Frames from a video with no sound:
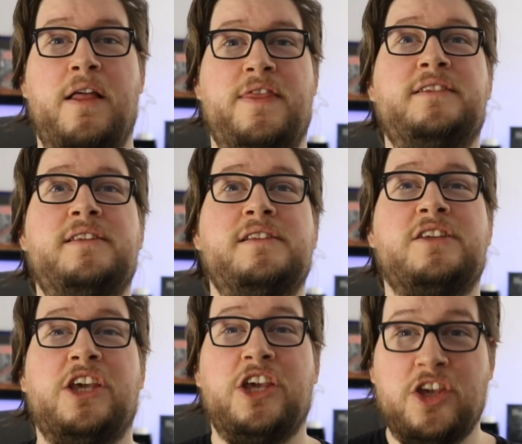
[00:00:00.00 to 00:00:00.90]
this is
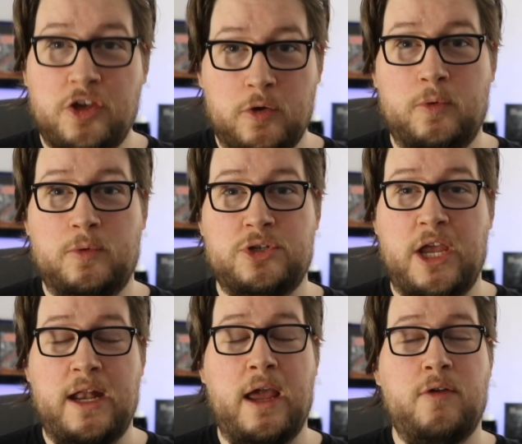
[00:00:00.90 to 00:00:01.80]
huge,
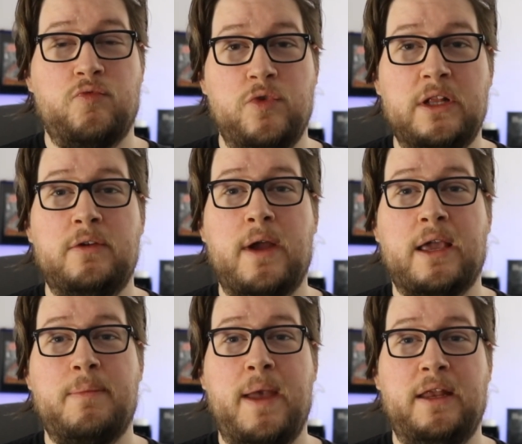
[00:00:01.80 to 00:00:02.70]
and I really
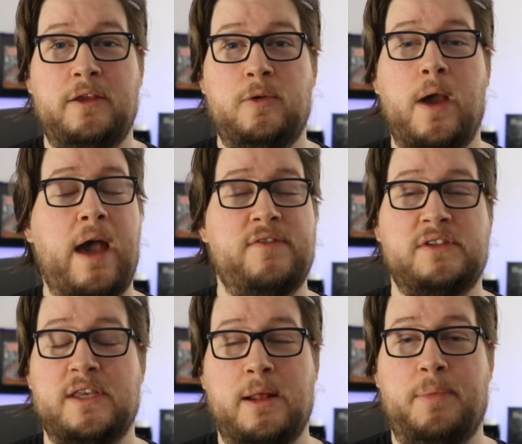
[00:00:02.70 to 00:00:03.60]
recommend you have a
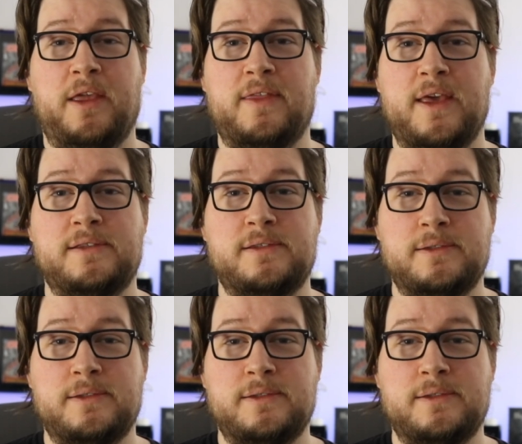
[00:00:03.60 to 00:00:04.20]
setup like this.